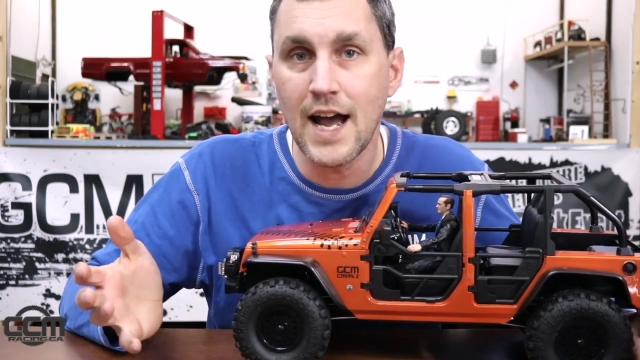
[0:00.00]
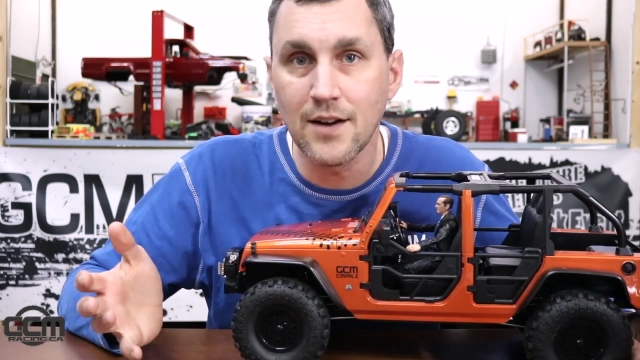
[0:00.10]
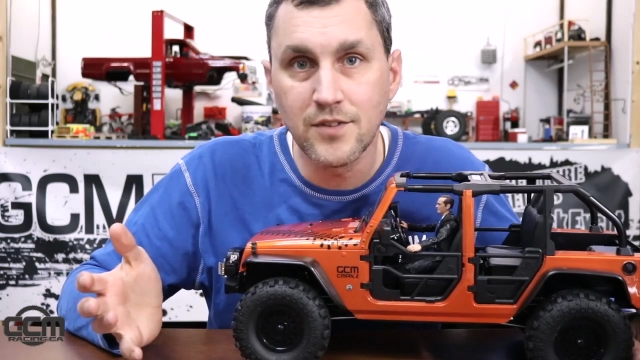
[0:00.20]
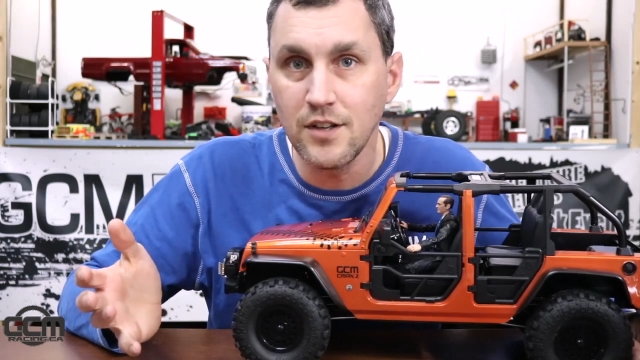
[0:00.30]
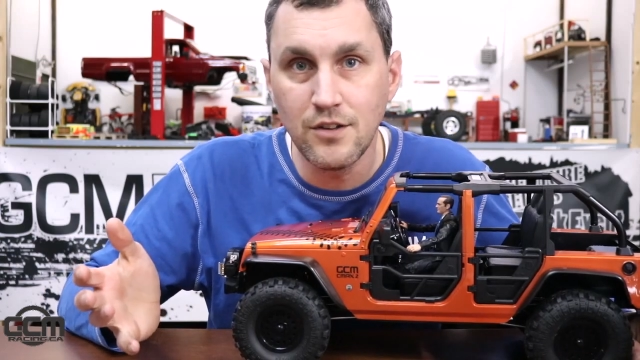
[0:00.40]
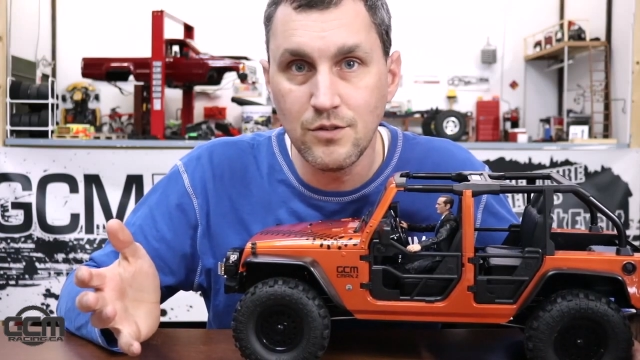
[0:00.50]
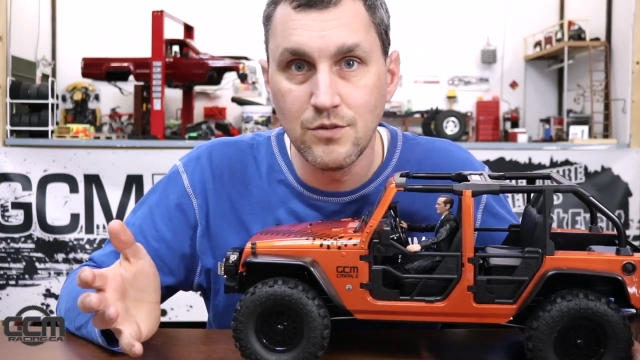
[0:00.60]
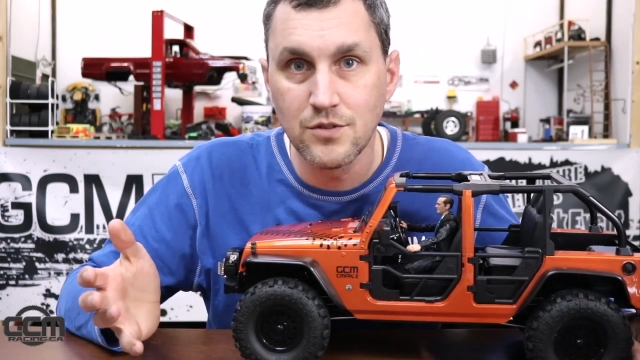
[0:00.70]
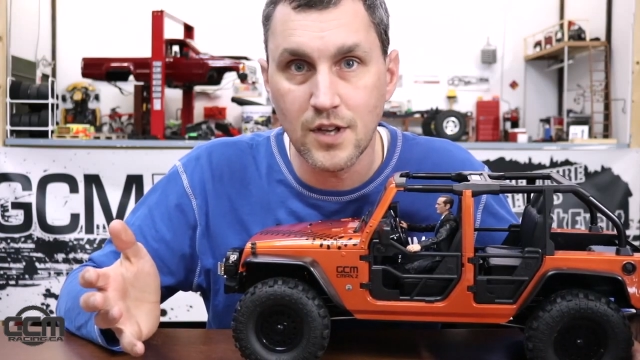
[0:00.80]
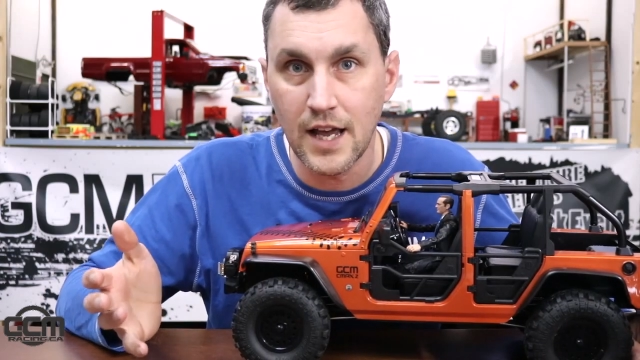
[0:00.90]
have to
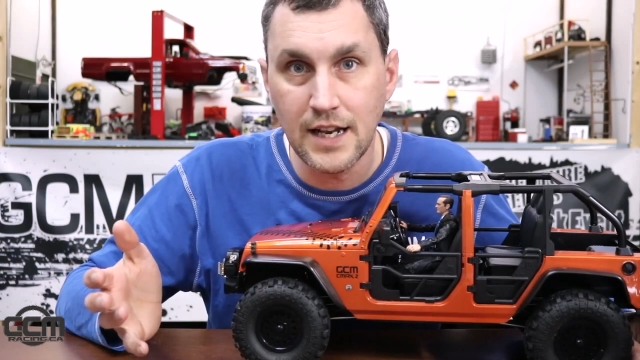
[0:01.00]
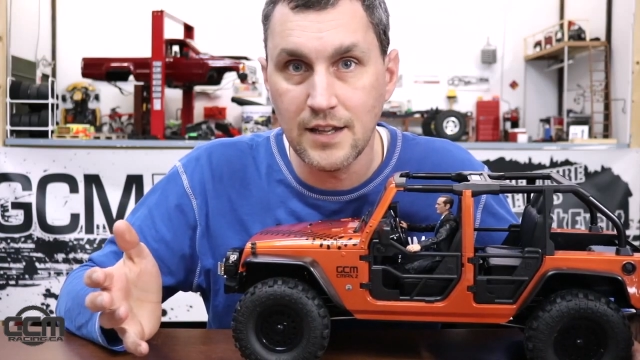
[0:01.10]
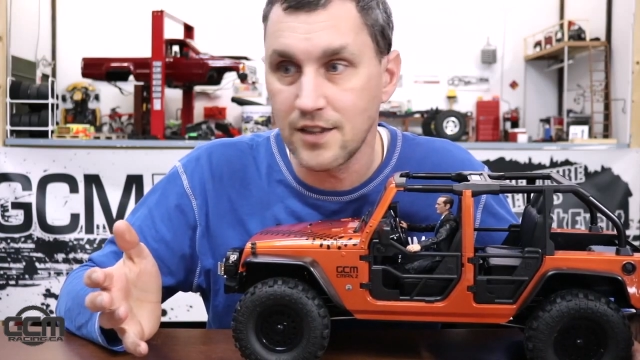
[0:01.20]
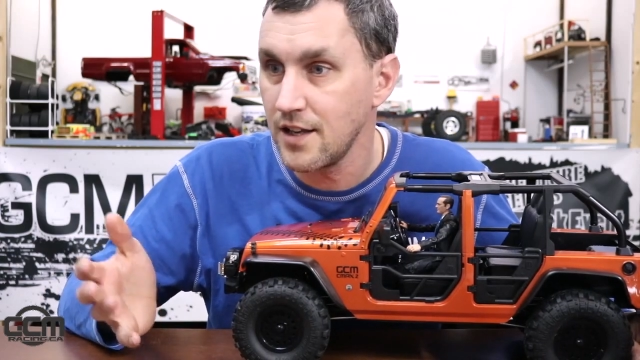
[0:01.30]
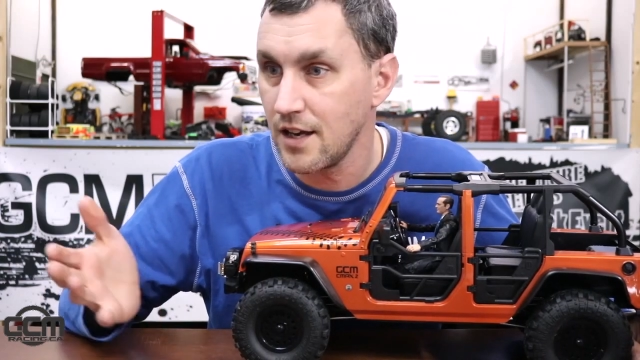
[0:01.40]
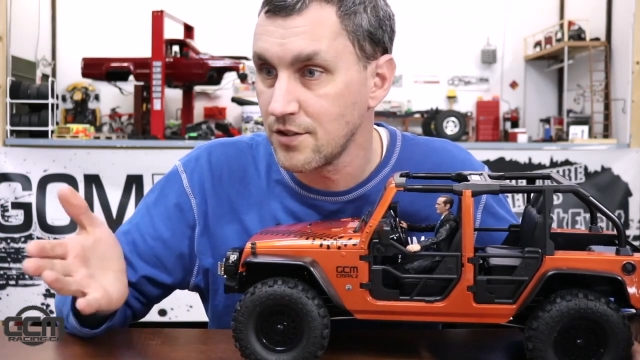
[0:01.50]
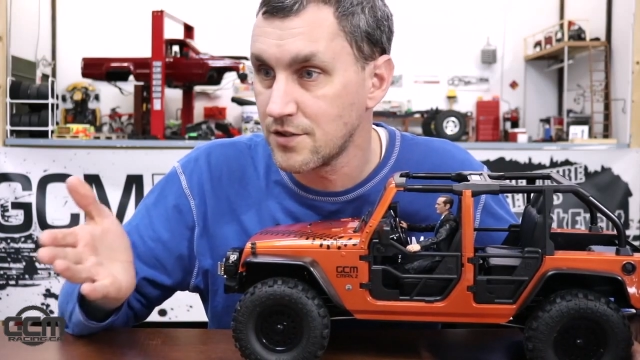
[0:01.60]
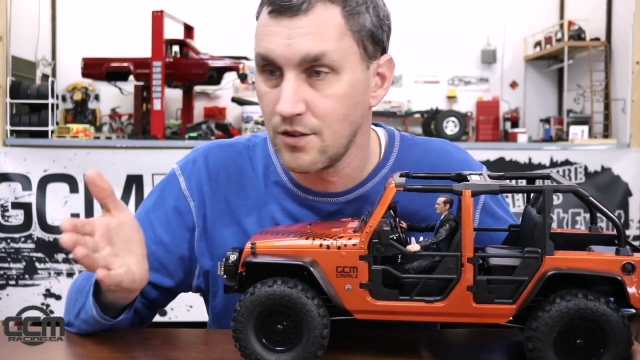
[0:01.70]
use anything else.